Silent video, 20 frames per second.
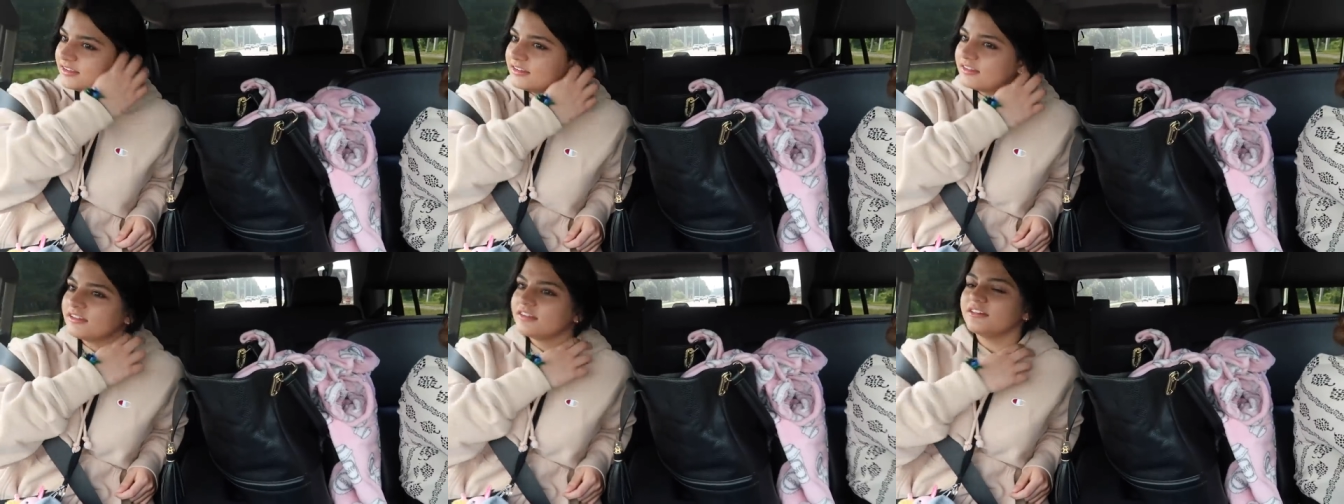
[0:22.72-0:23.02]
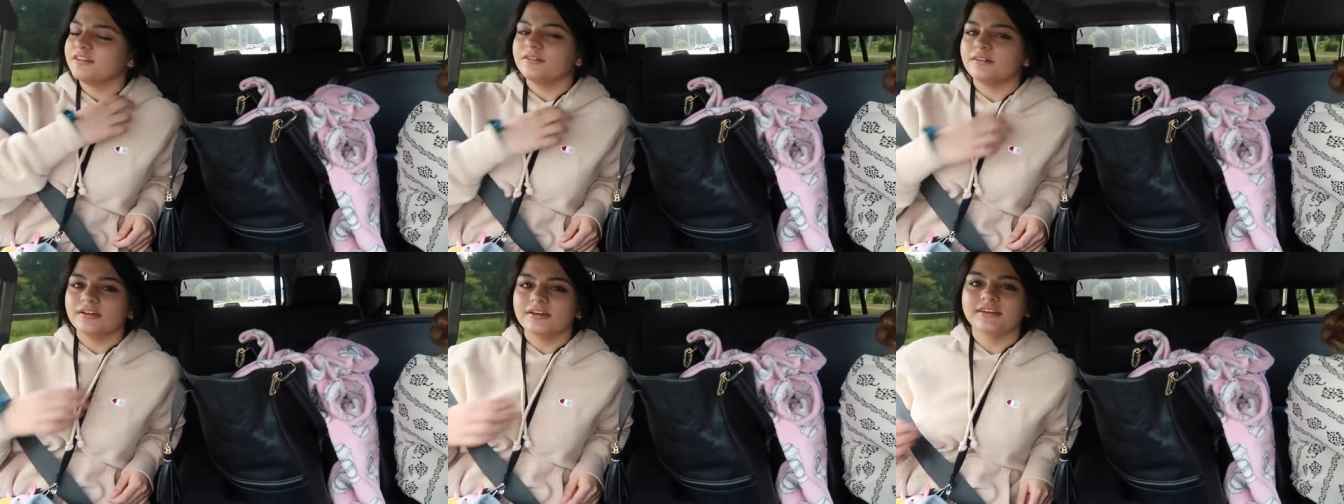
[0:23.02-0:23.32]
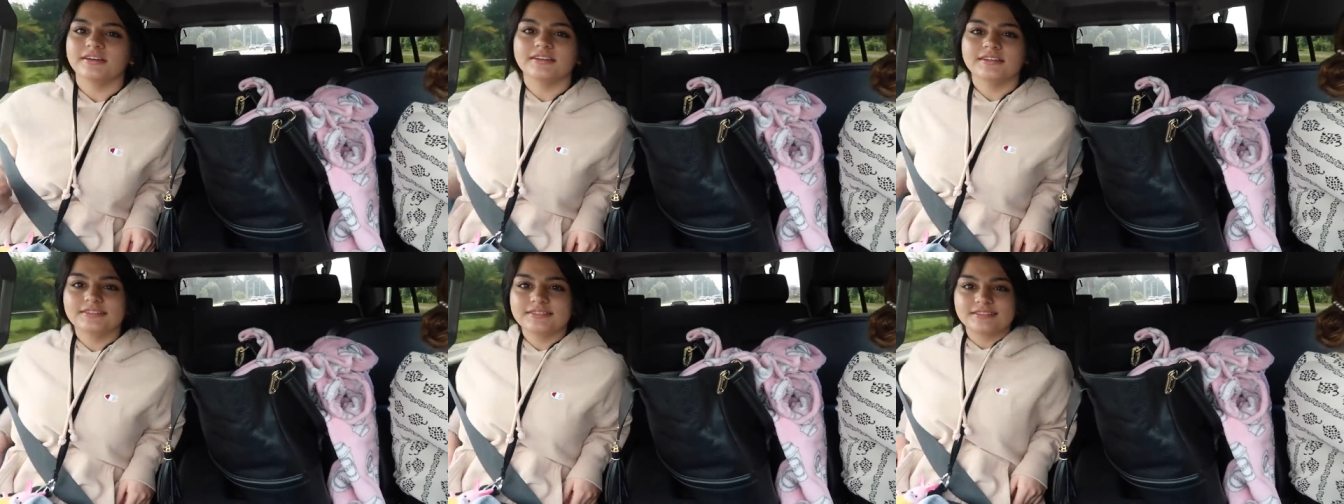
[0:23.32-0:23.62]

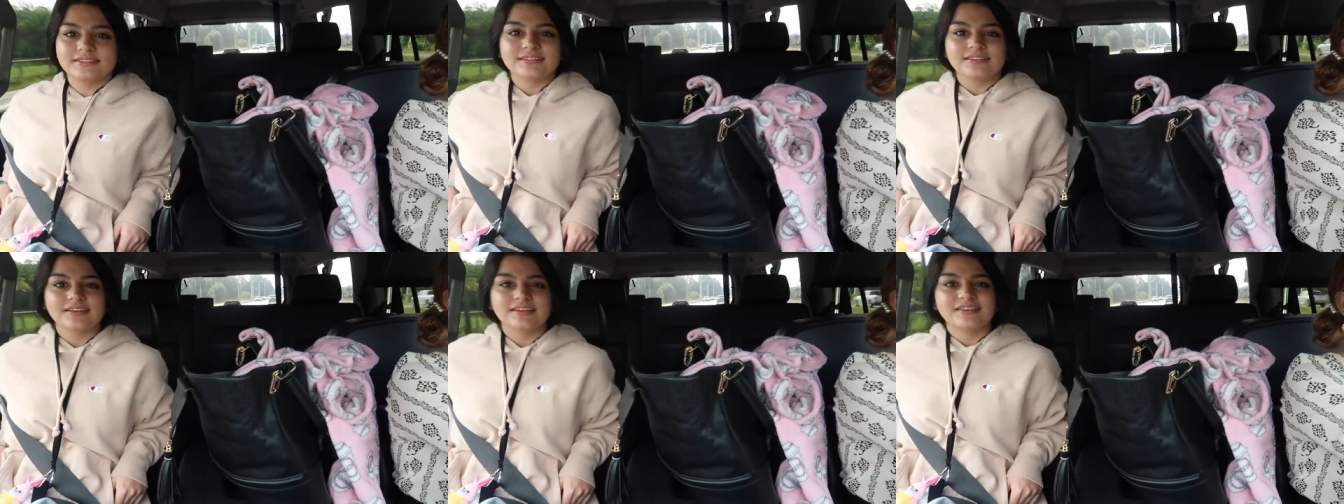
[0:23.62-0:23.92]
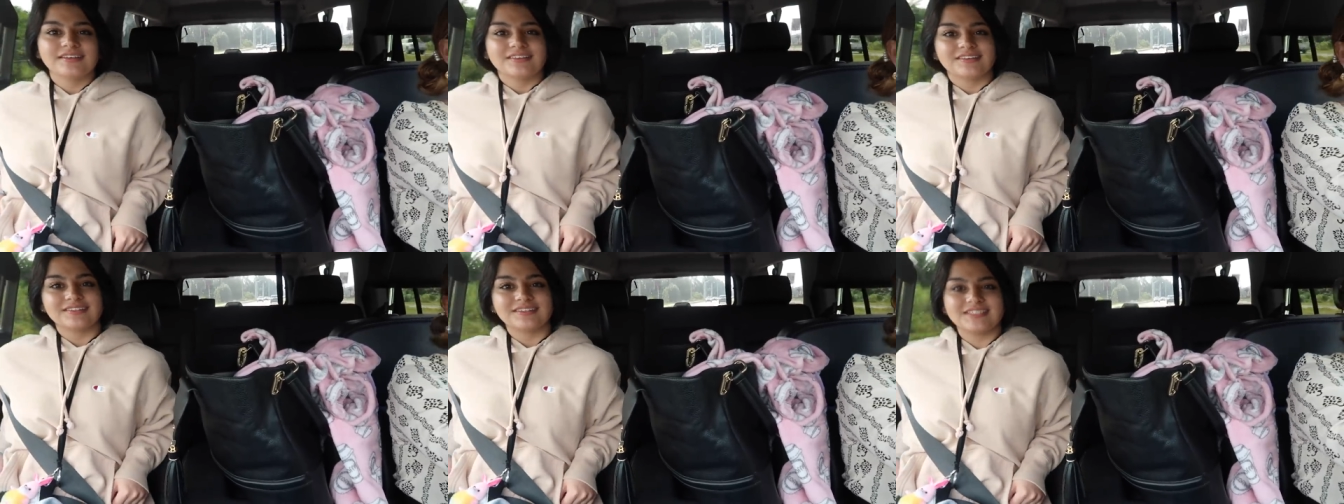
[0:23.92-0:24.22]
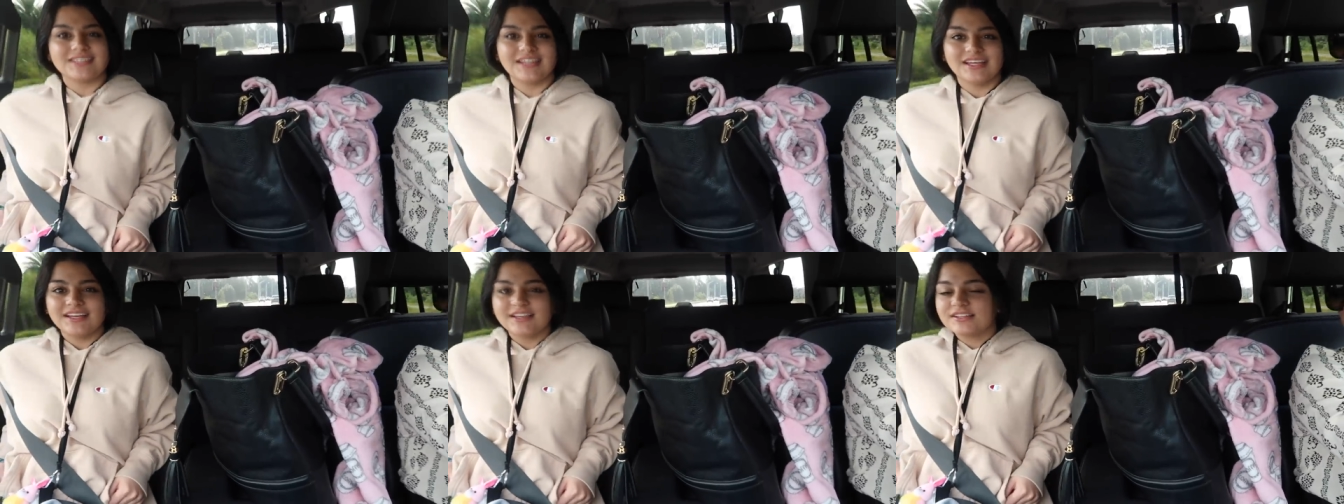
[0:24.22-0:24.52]
Anyways,
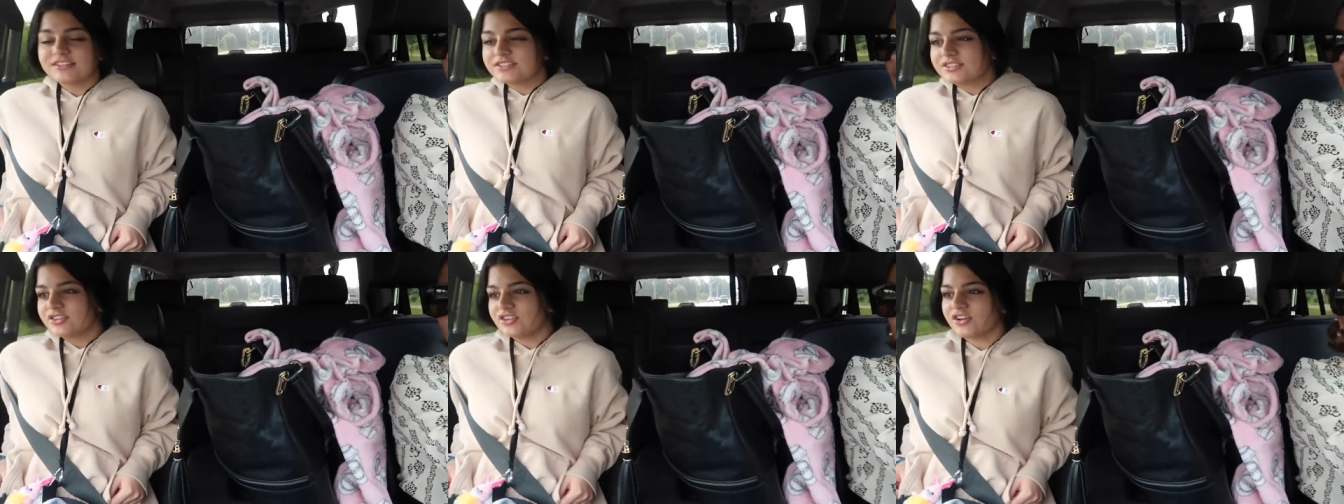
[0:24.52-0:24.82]
today is